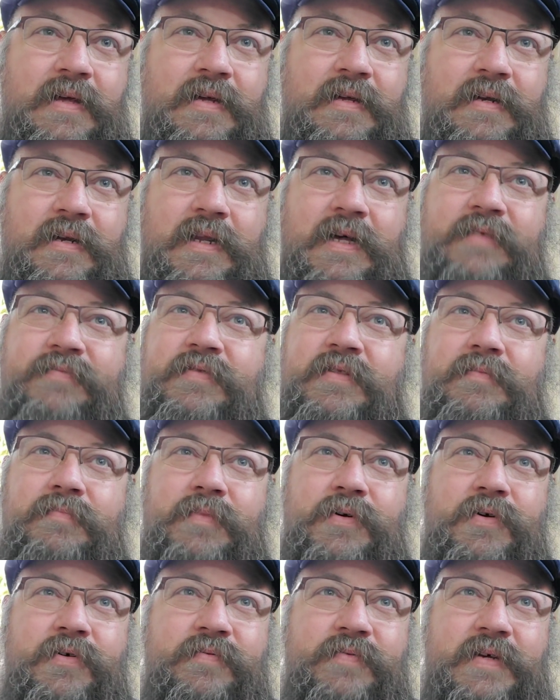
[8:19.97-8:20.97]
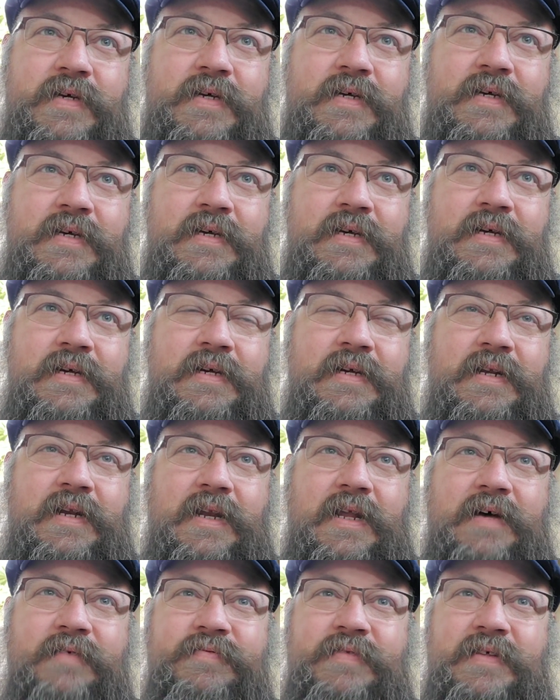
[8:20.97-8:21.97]
Loved the movie,
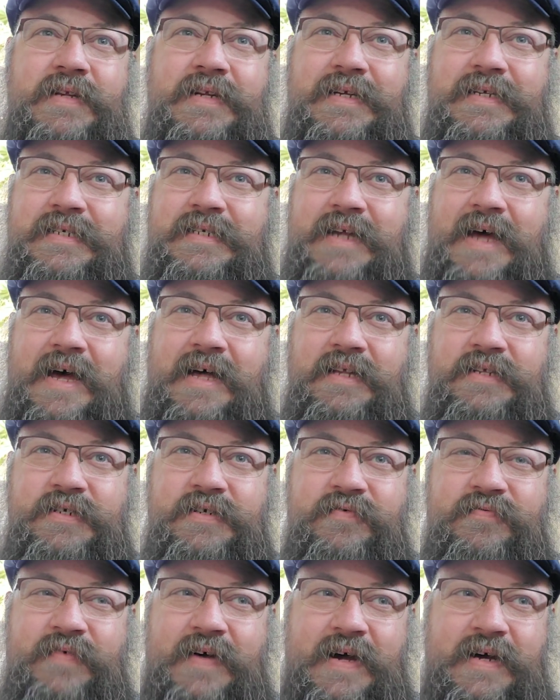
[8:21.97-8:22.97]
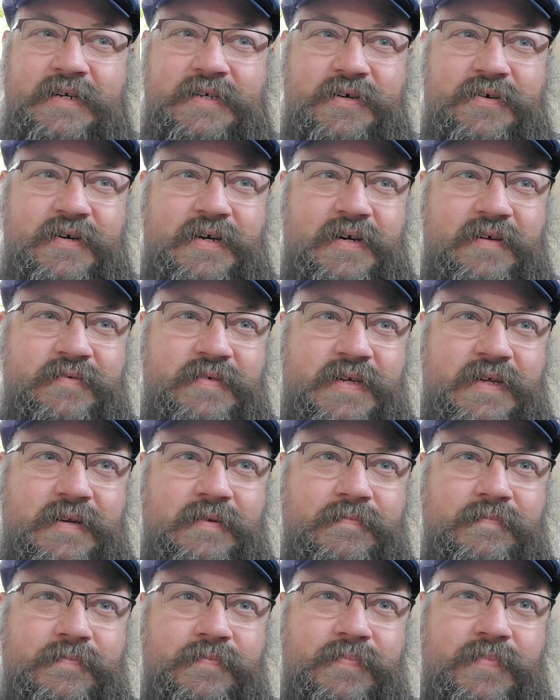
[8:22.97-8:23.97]
loved the nostalgia factor of it,
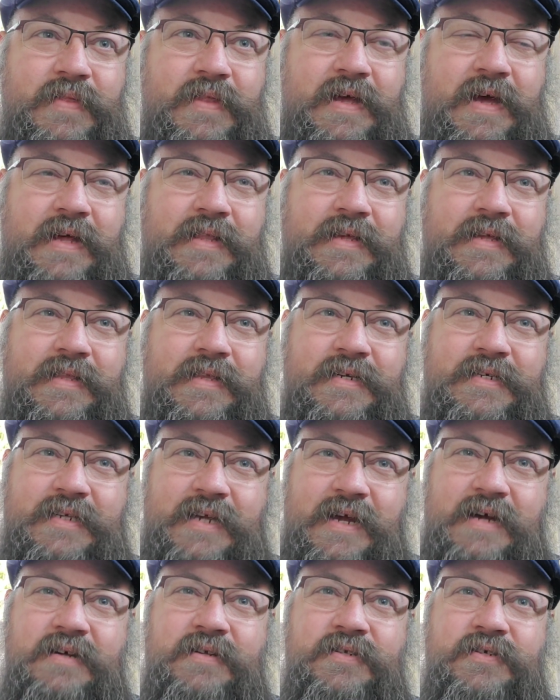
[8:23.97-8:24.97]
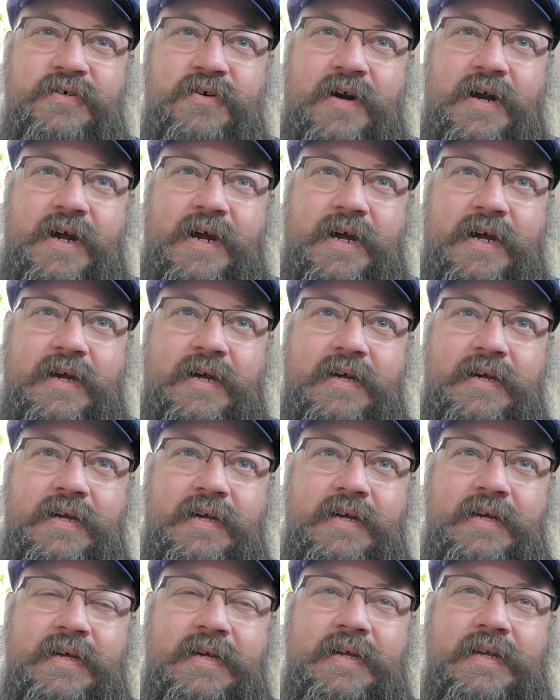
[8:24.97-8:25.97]
and then the soundtrack
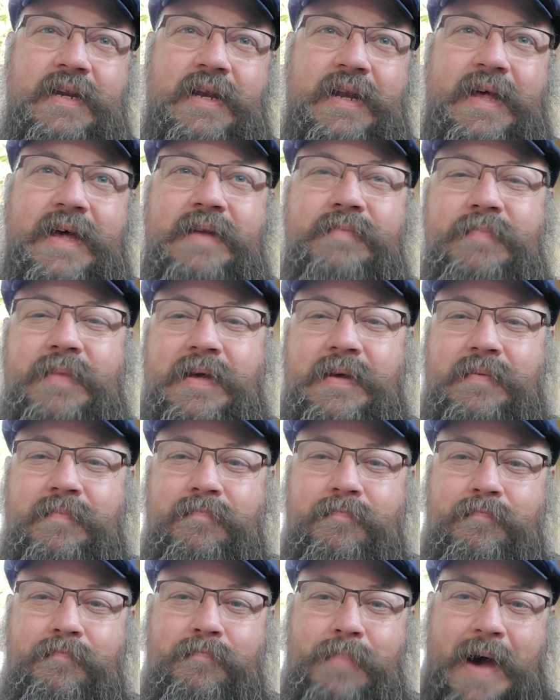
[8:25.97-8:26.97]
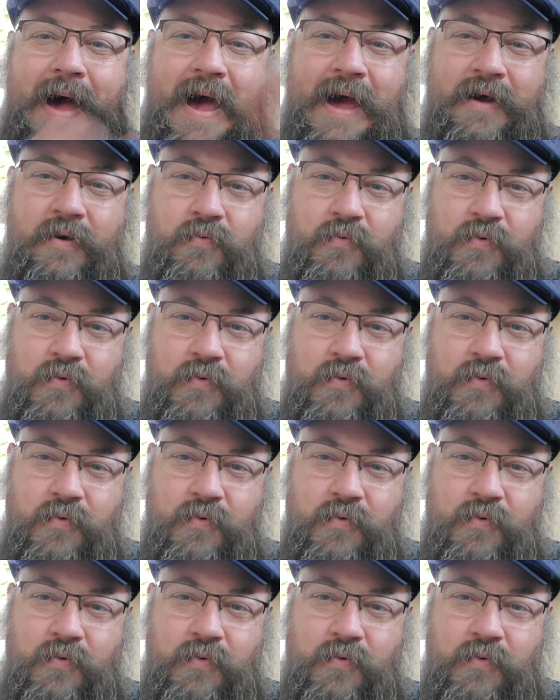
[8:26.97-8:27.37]
led me back